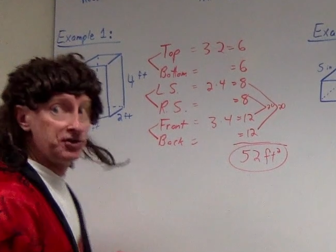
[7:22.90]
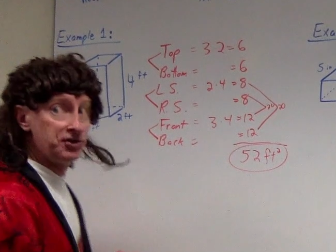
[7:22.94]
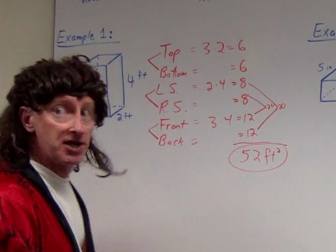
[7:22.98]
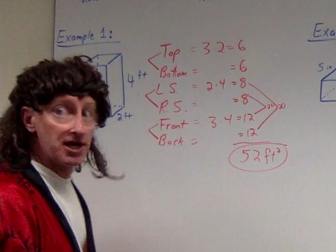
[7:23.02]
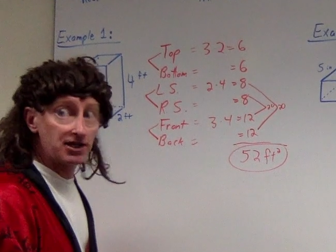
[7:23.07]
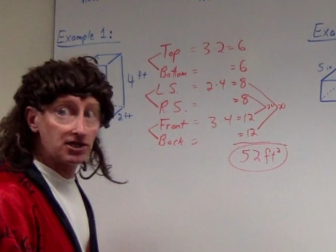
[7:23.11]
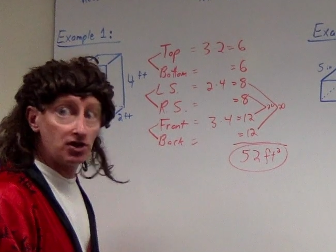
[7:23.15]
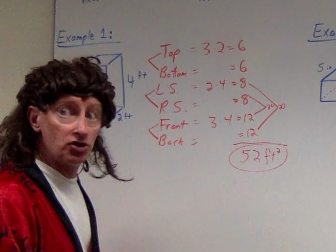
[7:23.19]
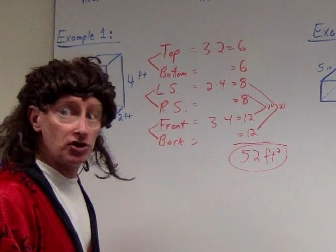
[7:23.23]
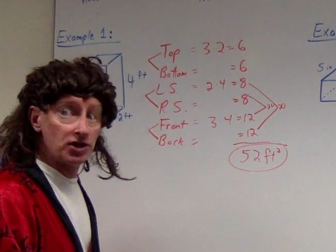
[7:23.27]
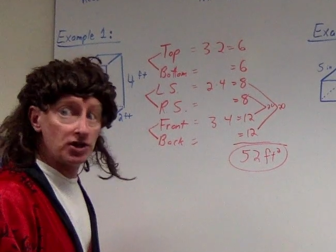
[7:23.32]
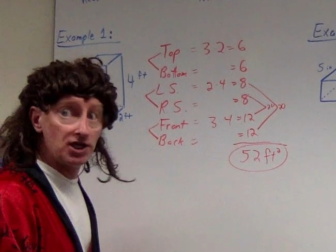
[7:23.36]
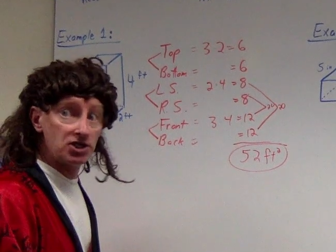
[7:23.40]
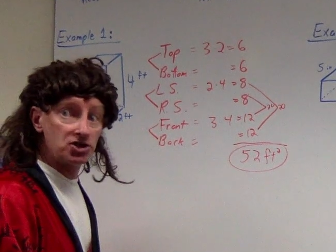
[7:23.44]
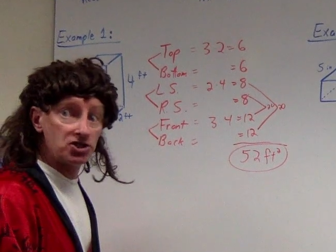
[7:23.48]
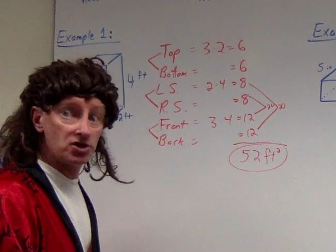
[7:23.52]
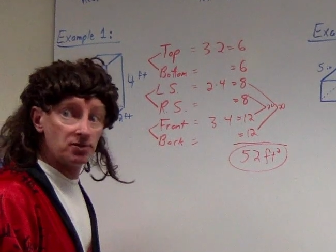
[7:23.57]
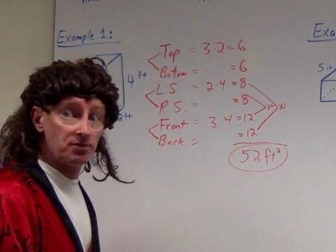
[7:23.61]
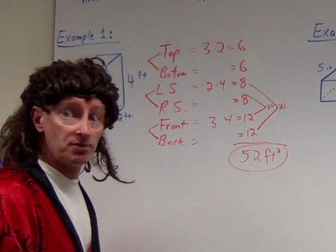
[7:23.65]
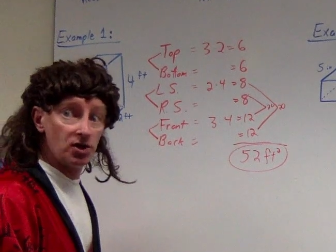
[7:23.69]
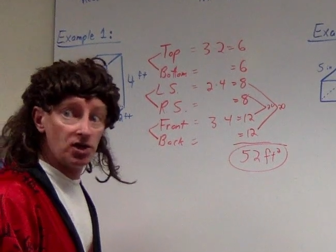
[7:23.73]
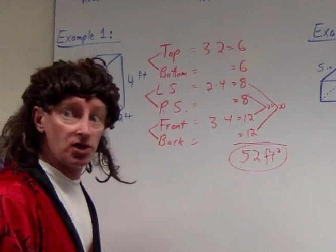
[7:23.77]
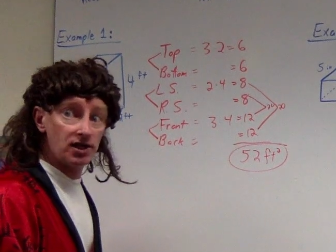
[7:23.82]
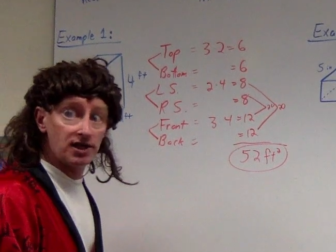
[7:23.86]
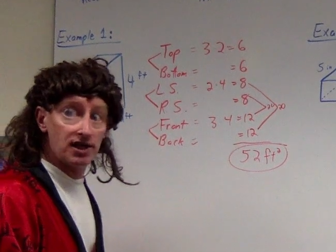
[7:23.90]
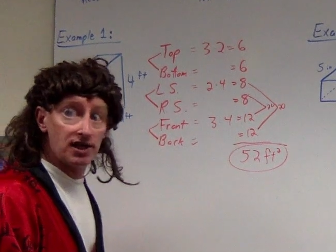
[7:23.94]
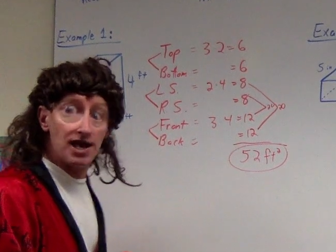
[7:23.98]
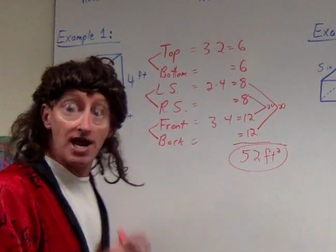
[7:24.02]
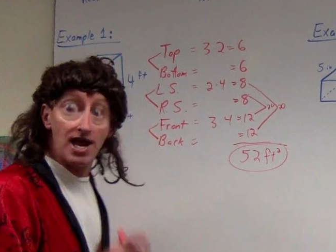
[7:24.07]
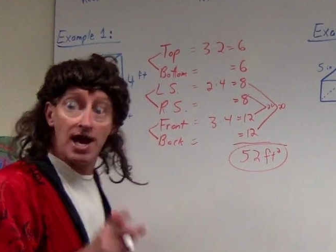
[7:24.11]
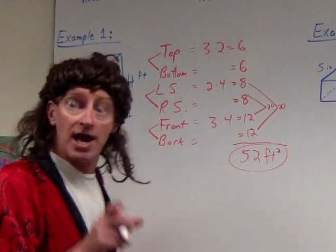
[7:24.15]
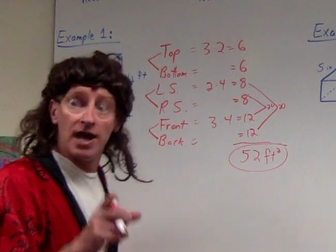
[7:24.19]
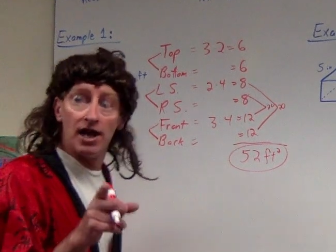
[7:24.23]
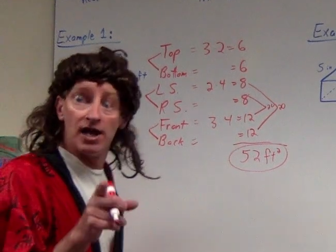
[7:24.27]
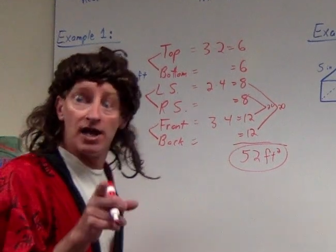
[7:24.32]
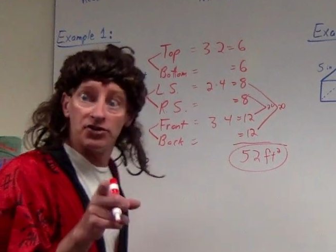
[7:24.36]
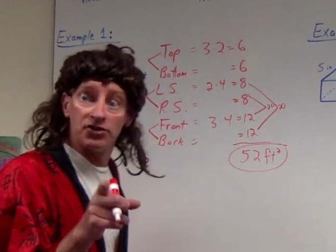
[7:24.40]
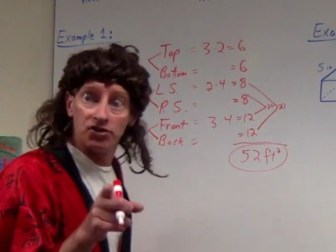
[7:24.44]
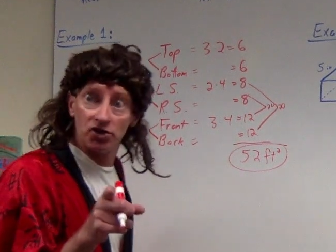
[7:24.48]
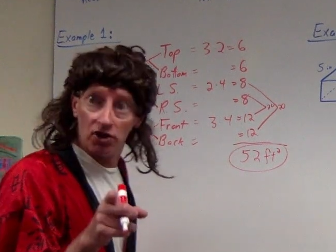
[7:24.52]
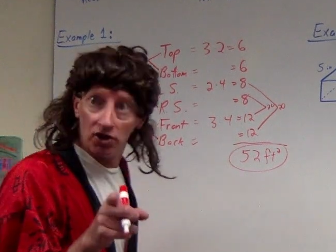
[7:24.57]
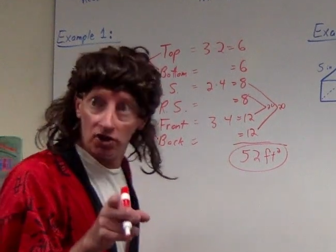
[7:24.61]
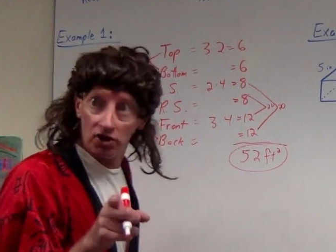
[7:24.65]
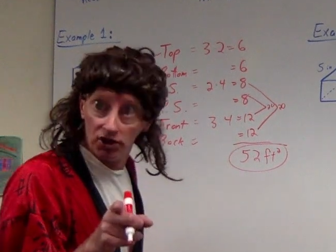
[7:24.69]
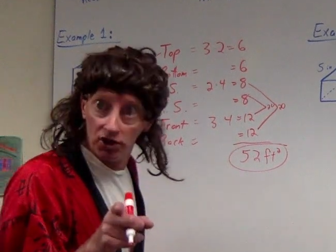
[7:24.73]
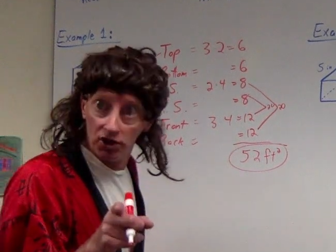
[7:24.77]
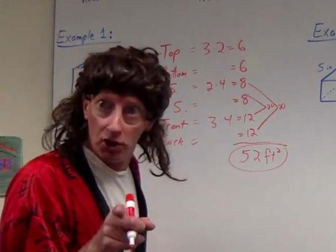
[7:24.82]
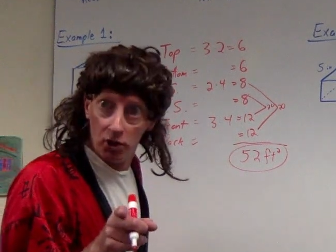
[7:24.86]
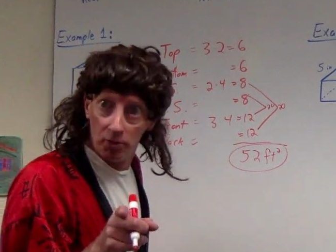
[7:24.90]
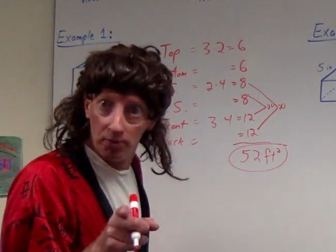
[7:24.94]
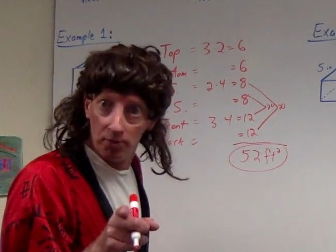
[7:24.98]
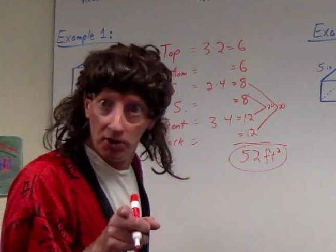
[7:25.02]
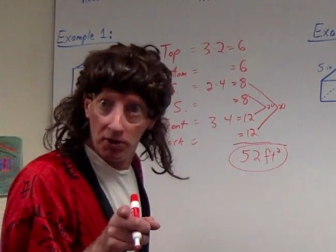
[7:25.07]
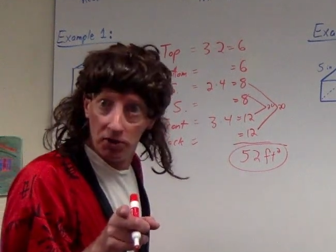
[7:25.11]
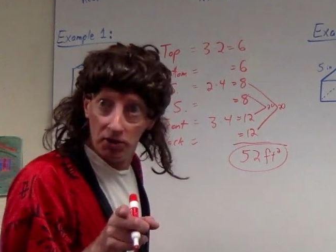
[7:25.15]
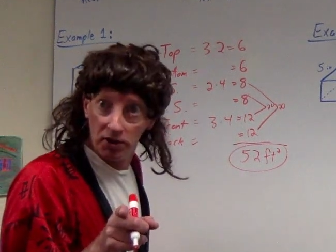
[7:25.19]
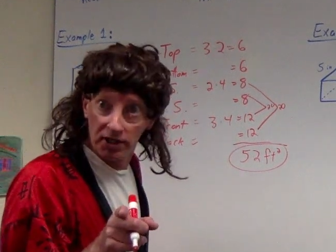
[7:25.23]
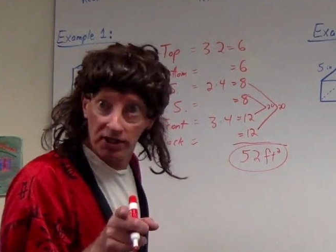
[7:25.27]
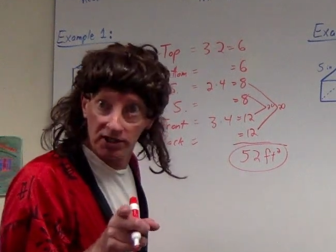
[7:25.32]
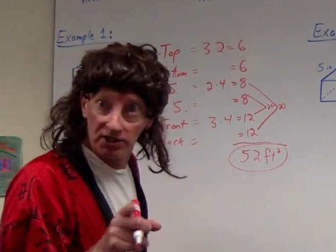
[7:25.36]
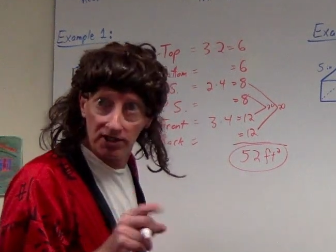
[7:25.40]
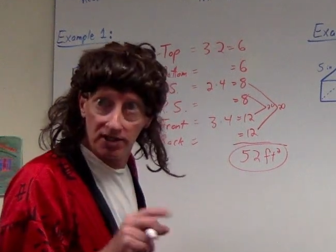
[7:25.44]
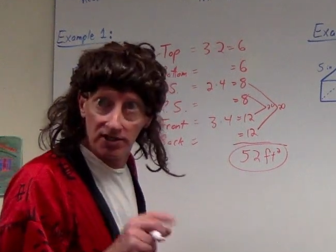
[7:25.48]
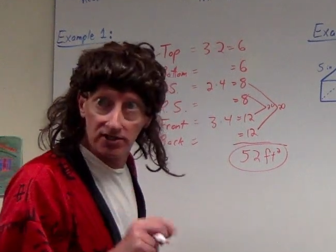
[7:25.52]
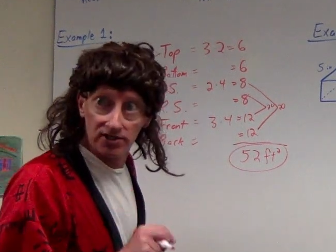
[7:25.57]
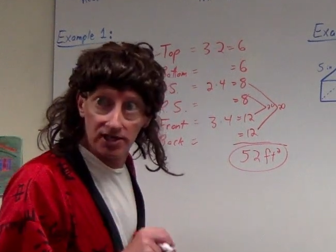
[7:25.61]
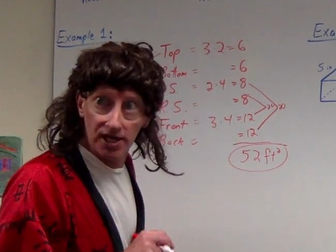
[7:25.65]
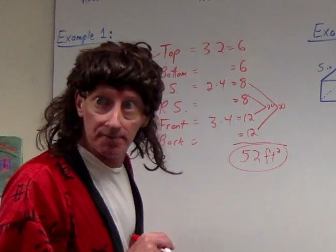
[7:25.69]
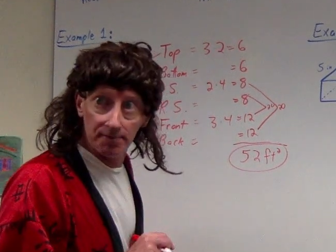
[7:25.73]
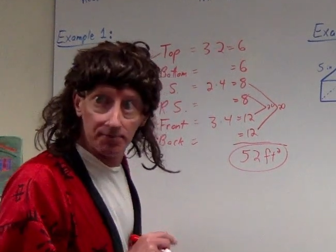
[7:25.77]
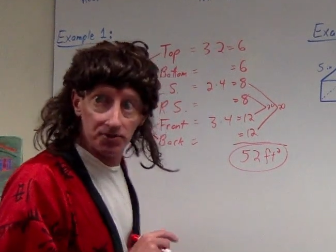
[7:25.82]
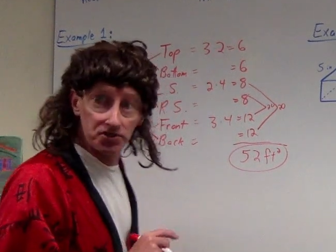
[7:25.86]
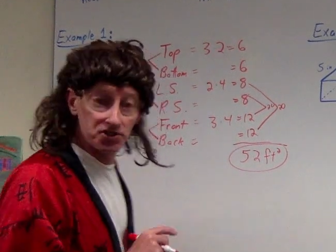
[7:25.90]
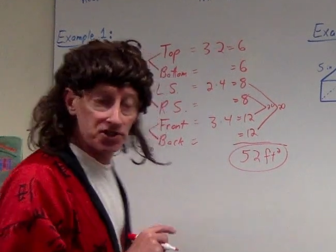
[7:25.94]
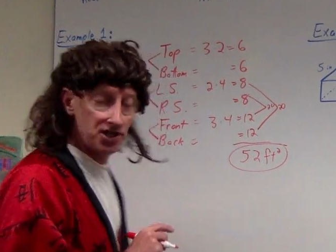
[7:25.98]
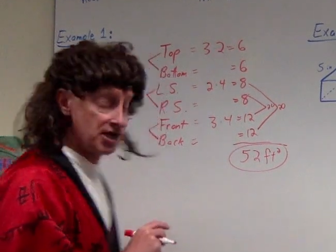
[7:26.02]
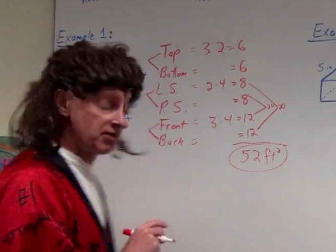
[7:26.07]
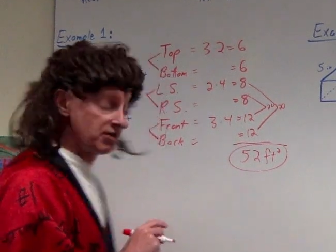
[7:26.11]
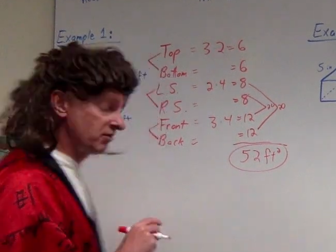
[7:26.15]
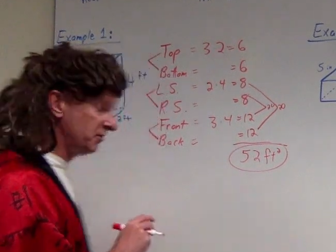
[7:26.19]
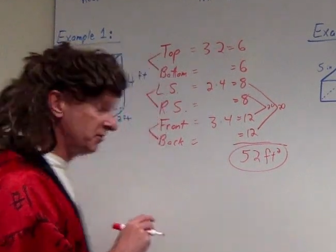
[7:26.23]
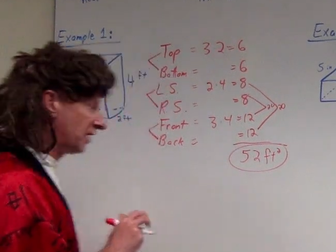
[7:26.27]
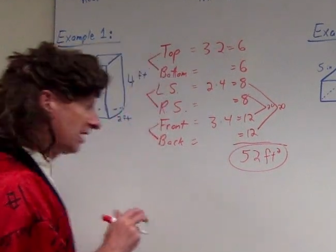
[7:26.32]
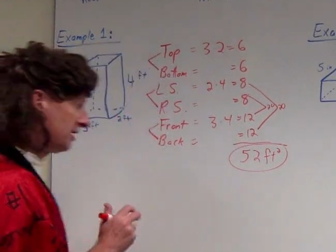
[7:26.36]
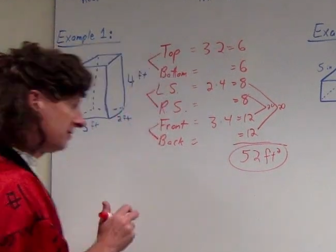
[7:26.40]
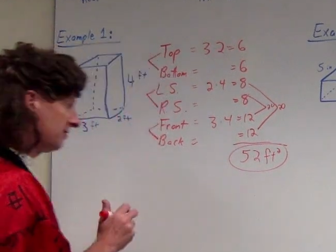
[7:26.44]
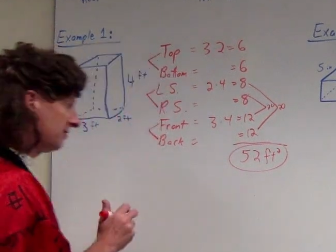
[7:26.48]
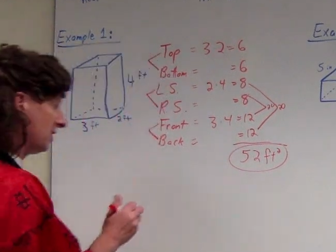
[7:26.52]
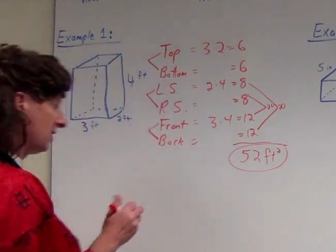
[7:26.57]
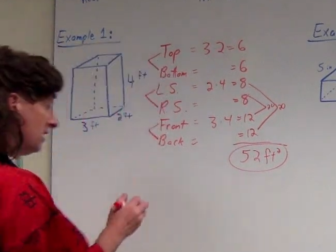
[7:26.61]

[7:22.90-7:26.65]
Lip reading: take a look at your book, and I certainly hope you look at the examples and everybody,